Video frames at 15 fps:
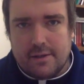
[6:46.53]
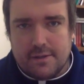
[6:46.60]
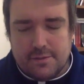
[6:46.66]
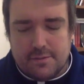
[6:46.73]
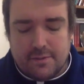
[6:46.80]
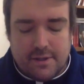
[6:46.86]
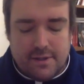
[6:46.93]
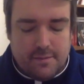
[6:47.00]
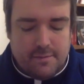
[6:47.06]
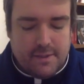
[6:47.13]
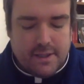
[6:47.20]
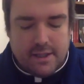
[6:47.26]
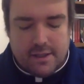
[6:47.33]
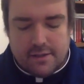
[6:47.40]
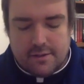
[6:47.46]
It's really the
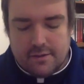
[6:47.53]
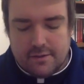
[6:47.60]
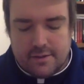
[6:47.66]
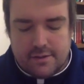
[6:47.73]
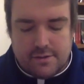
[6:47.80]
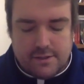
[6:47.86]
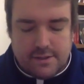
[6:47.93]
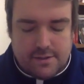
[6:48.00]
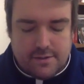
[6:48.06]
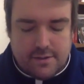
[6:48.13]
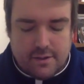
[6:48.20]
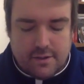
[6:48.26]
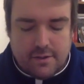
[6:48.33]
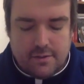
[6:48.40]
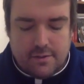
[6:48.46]
beginning of the liturgy. So
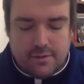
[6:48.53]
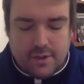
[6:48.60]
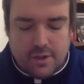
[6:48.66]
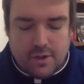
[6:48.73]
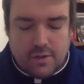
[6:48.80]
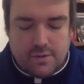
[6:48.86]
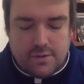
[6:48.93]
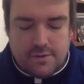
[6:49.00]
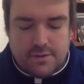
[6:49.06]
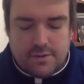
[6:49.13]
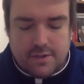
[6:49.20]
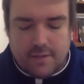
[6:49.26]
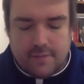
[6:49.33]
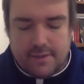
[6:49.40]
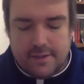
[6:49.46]
you go to
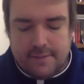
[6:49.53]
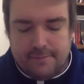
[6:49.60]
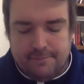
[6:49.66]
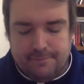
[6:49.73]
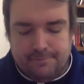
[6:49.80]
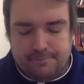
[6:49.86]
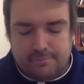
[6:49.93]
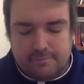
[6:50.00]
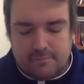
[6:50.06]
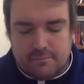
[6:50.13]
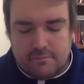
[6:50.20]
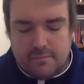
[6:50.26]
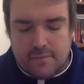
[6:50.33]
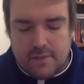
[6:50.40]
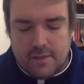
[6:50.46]
Psalmody,
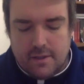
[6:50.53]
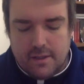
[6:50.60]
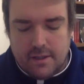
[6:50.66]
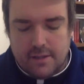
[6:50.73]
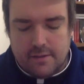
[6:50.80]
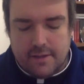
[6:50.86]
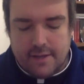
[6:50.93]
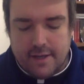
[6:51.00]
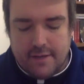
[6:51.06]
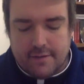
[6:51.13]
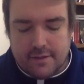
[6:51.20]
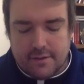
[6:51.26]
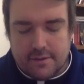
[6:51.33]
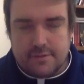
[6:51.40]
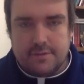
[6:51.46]
and there you have
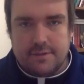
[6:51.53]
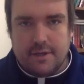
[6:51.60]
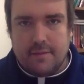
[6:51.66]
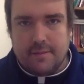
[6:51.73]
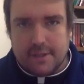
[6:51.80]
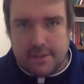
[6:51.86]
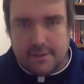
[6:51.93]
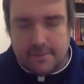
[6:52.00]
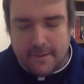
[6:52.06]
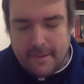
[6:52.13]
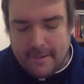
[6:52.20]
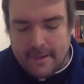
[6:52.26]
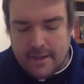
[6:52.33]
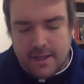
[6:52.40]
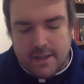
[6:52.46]
it, the Psalmody.
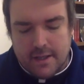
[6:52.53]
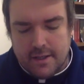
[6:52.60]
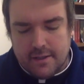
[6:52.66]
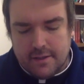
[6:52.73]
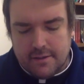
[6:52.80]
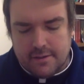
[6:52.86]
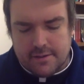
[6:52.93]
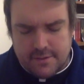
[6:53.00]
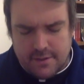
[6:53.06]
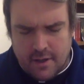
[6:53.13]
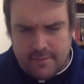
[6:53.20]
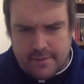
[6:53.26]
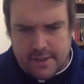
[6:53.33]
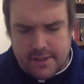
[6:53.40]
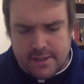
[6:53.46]
The
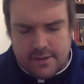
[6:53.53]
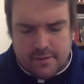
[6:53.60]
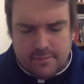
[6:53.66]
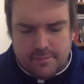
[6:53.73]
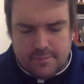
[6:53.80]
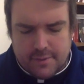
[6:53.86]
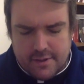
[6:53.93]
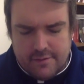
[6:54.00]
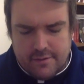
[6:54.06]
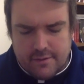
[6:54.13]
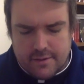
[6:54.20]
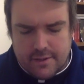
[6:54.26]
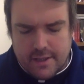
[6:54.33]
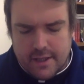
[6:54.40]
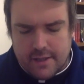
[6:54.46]
Psalmody, believe it or
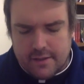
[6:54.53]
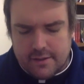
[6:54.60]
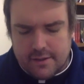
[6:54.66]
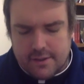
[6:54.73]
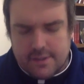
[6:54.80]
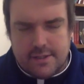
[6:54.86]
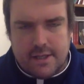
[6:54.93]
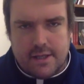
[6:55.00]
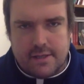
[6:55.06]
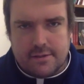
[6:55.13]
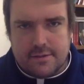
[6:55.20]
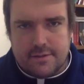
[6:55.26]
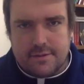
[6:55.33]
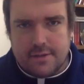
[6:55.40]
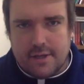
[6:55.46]
not,
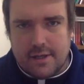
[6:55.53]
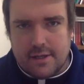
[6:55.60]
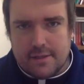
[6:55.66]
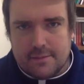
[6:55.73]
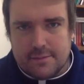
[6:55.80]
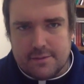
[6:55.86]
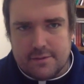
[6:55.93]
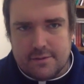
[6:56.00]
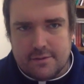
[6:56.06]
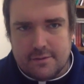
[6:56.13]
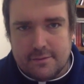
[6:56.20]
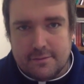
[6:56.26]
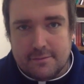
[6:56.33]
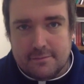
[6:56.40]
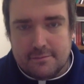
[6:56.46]
contains psalms.
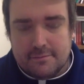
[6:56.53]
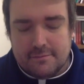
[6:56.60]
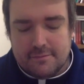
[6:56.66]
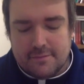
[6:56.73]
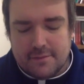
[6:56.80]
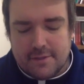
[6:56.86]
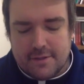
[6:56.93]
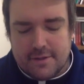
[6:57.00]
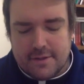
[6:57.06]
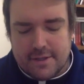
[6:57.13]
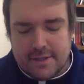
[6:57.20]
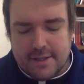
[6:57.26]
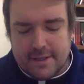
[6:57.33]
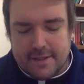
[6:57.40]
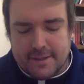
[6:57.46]
What do you think
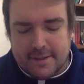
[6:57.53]
of that?